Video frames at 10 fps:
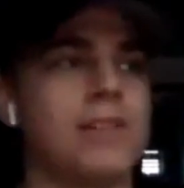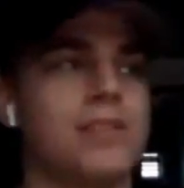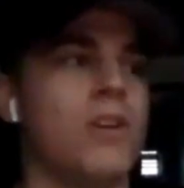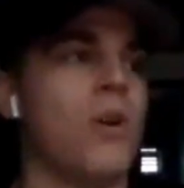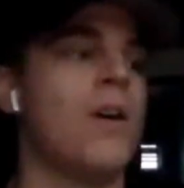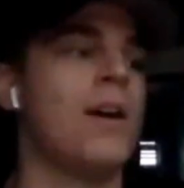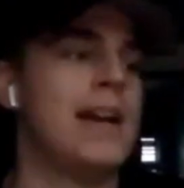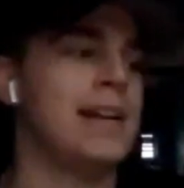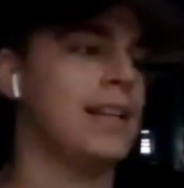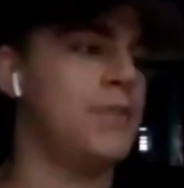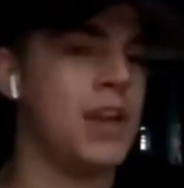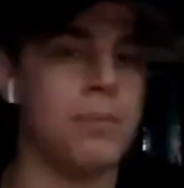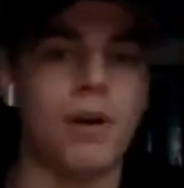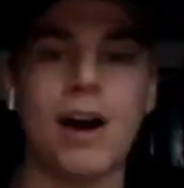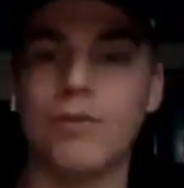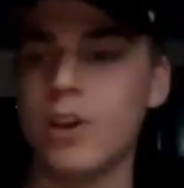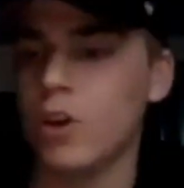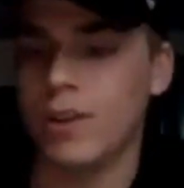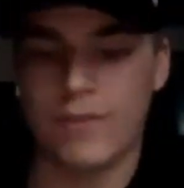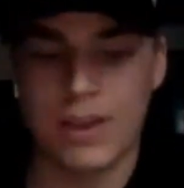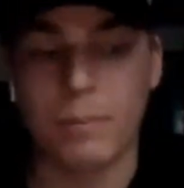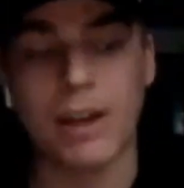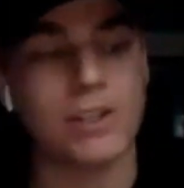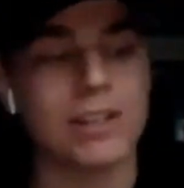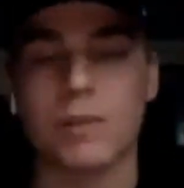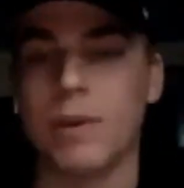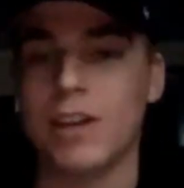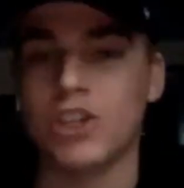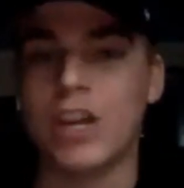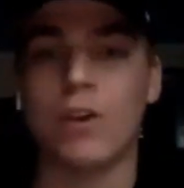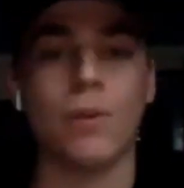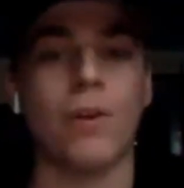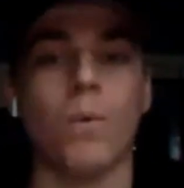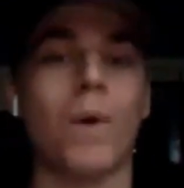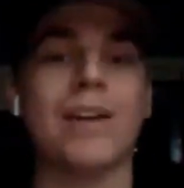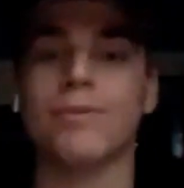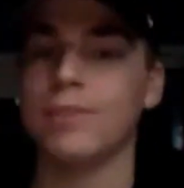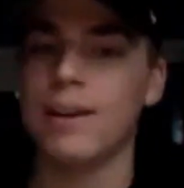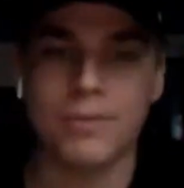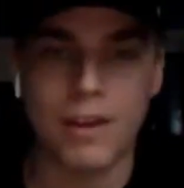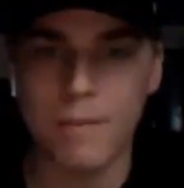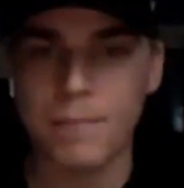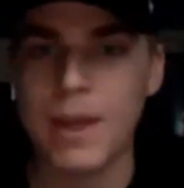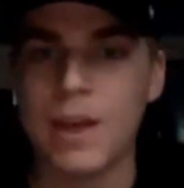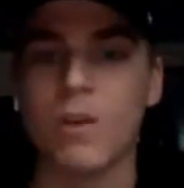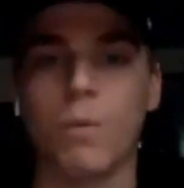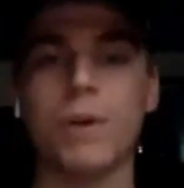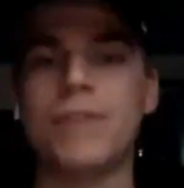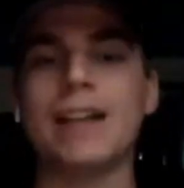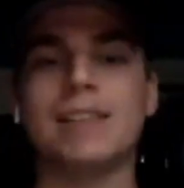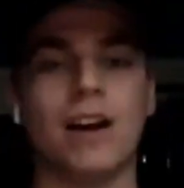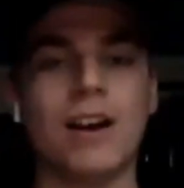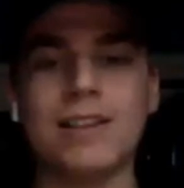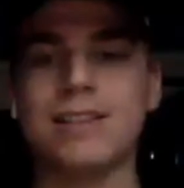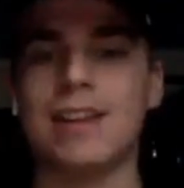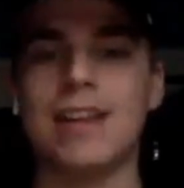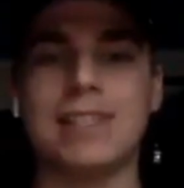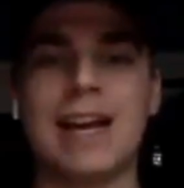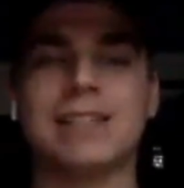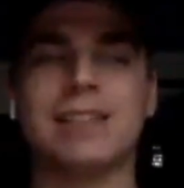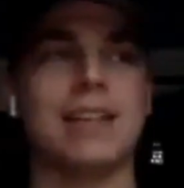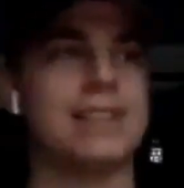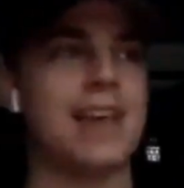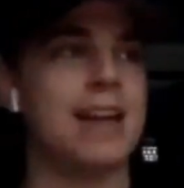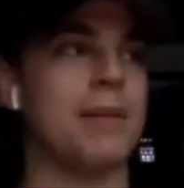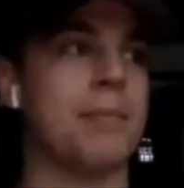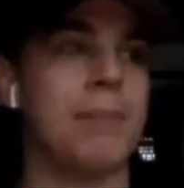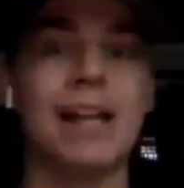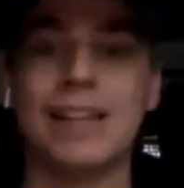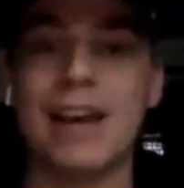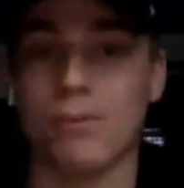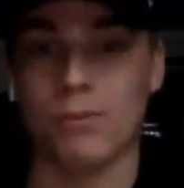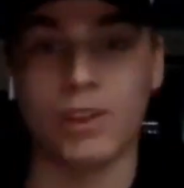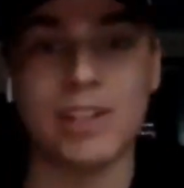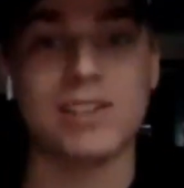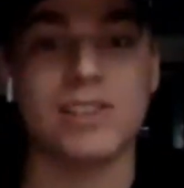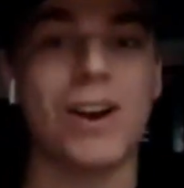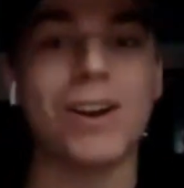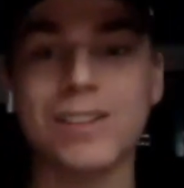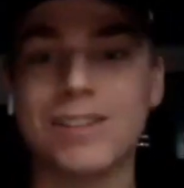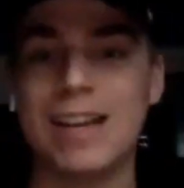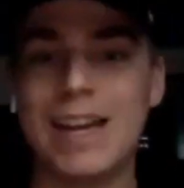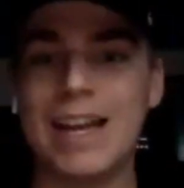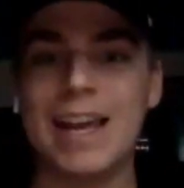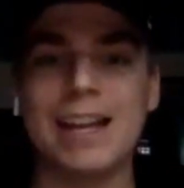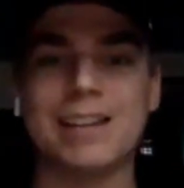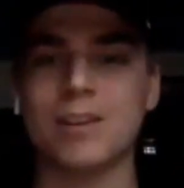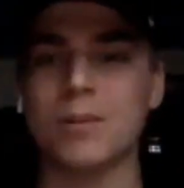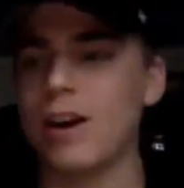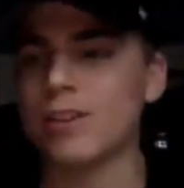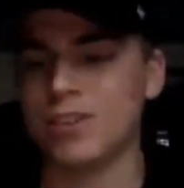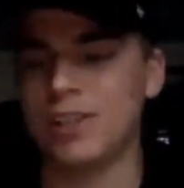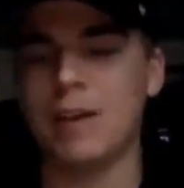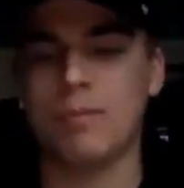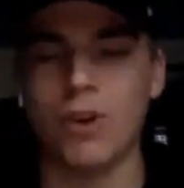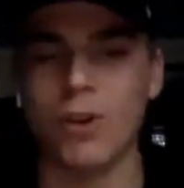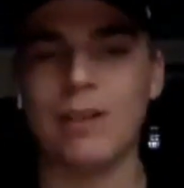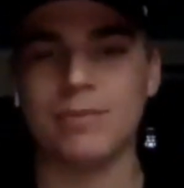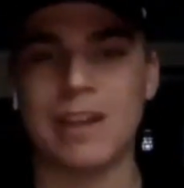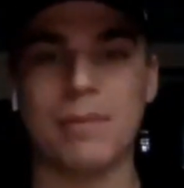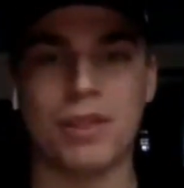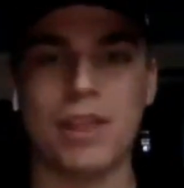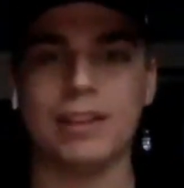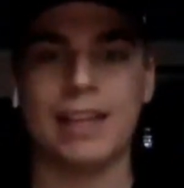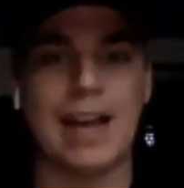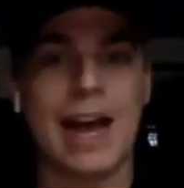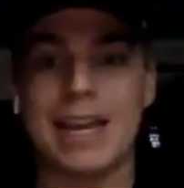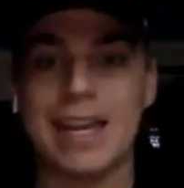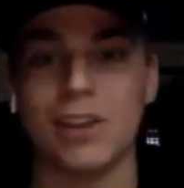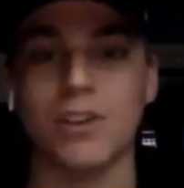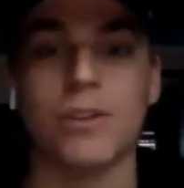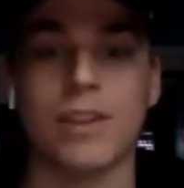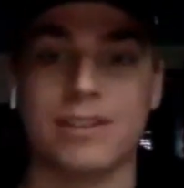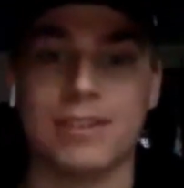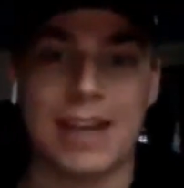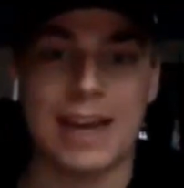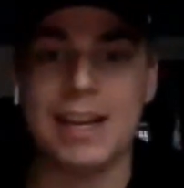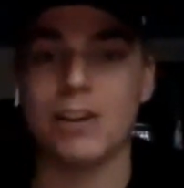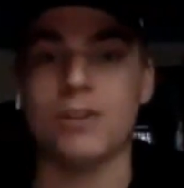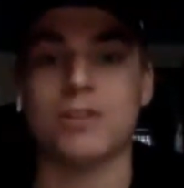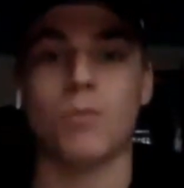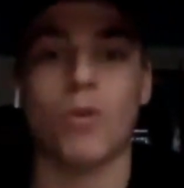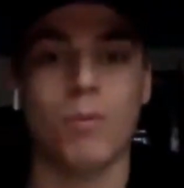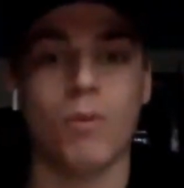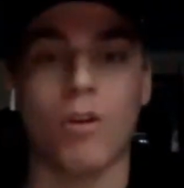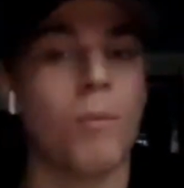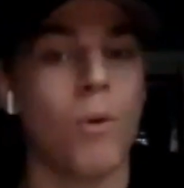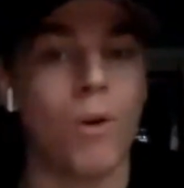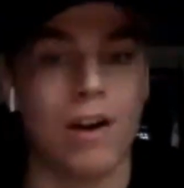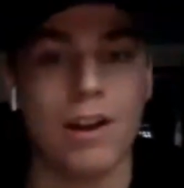it's, living in poverty or living in paycheck to paycheck or their wife left them, what that does is that's like, dang, like my life really sucks. And it subconsciously like programs them to think like, I need to do this. Like I need to do this more and more and more.